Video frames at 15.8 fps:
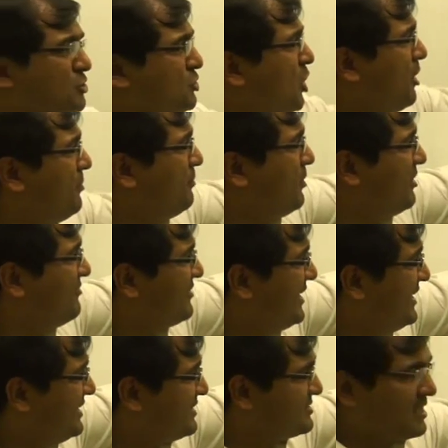drop of
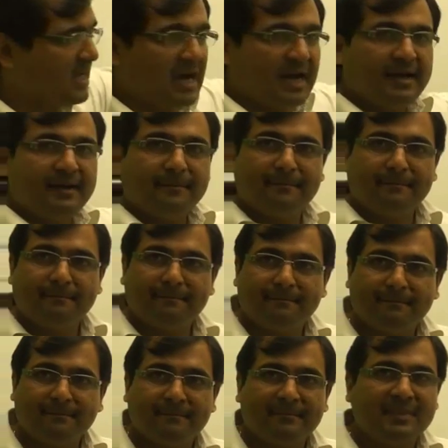radius r,
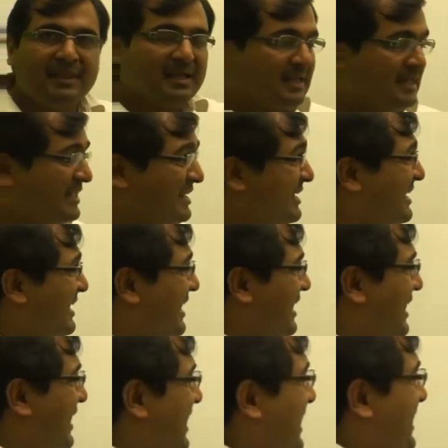
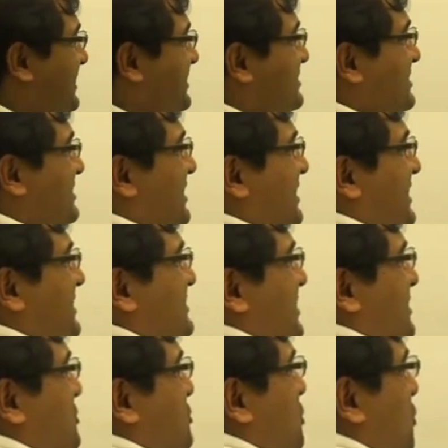and let's
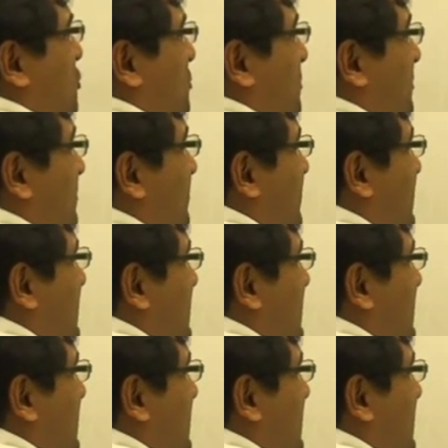assume